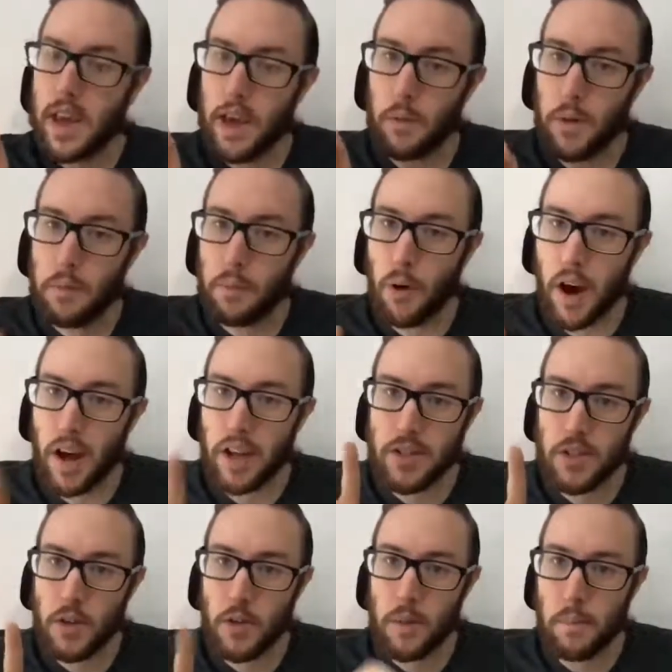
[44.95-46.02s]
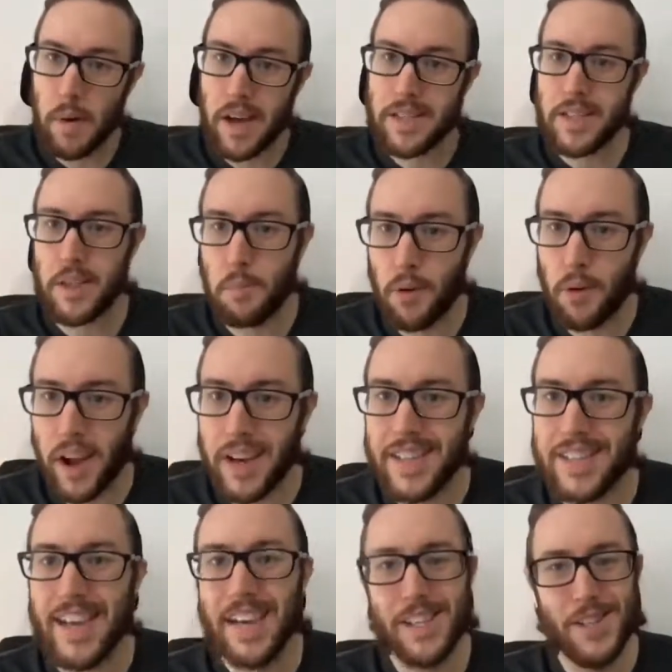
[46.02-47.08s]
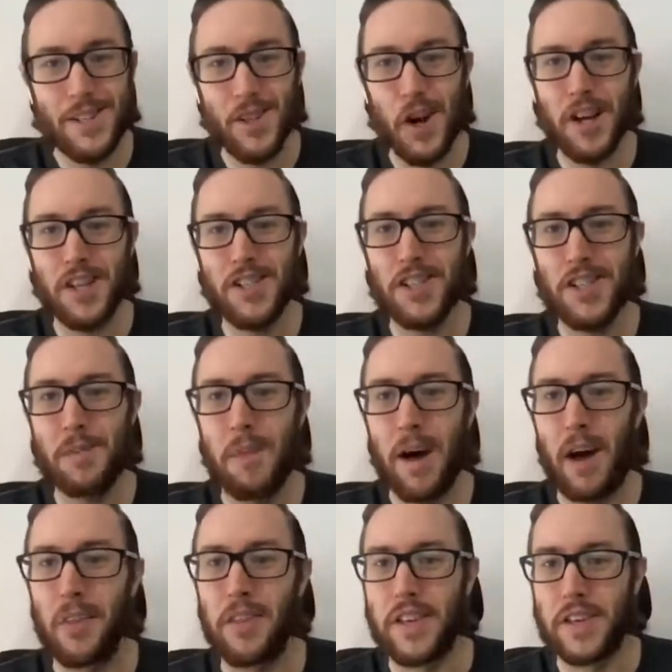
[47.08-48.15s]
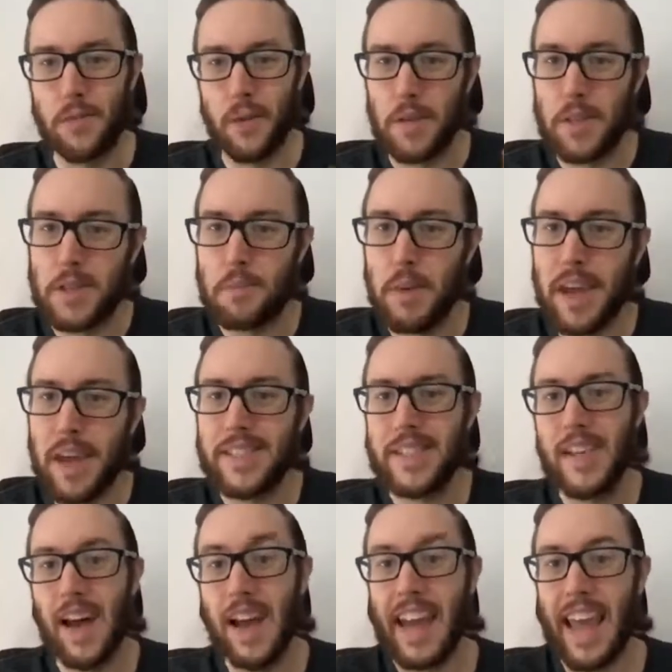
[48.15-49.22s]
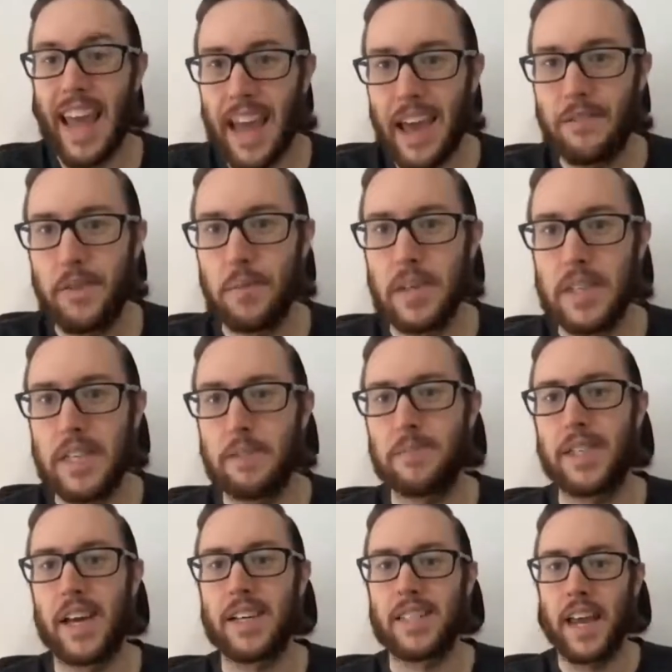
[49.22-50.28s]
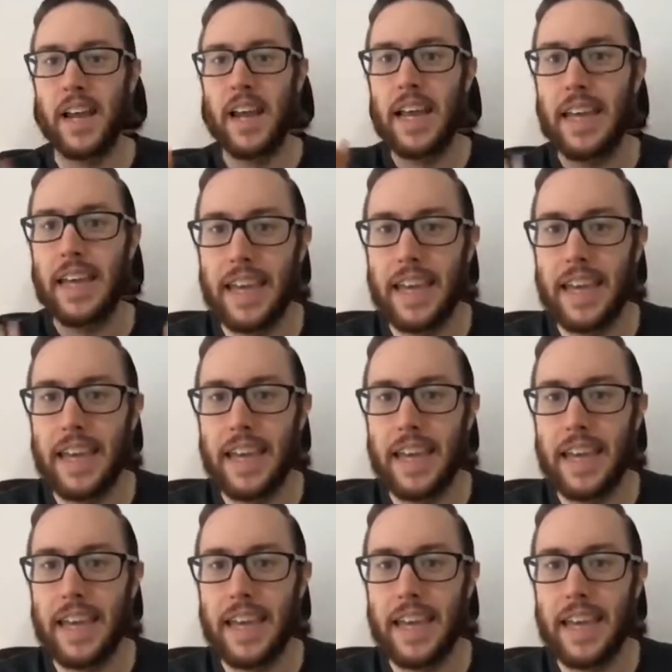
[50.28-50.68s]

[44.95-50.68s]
And we brought two of the best, the brightest to talk just about this from the space side and from the deep tech side.